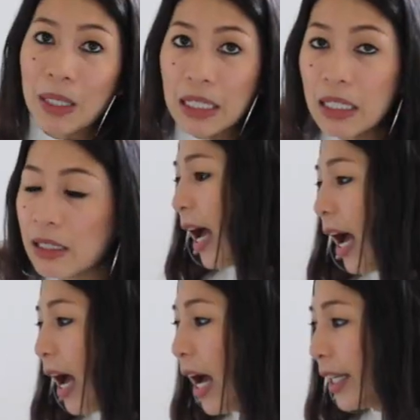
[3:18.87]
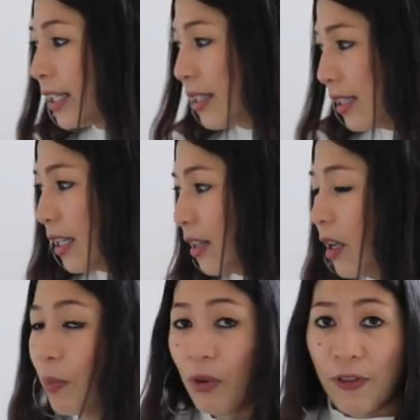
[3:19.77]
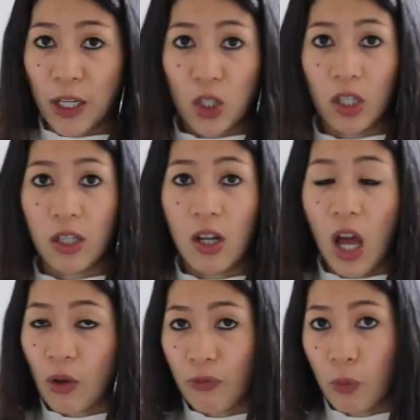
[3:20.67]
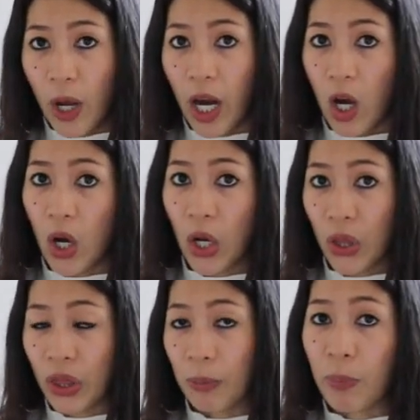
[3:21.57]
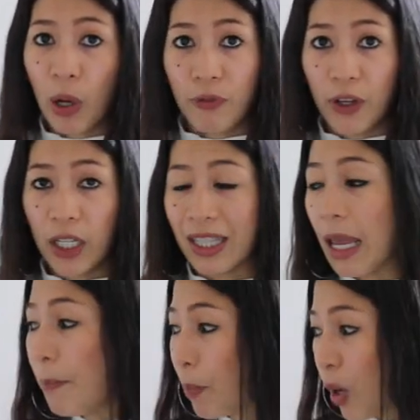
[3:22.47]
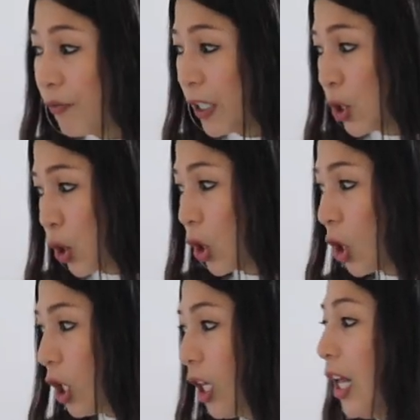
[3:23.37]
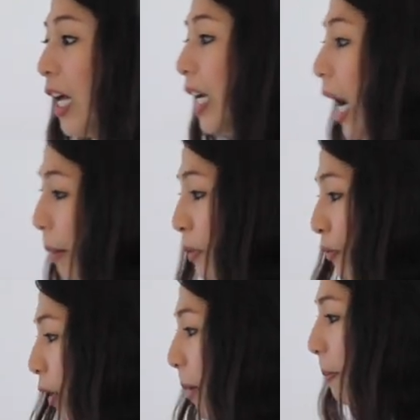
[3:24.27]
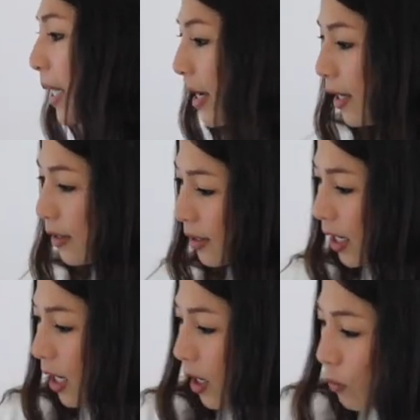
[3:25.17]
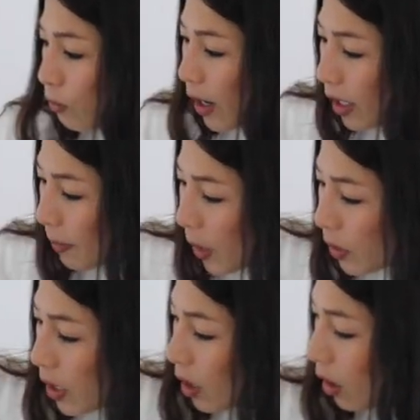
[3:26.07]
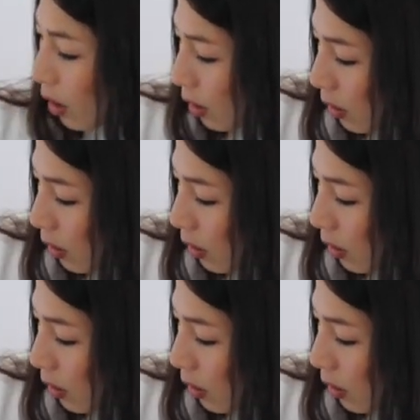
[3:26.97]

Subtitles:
piece. I can see the imperfection of where the imperfect circle comes from, because right about here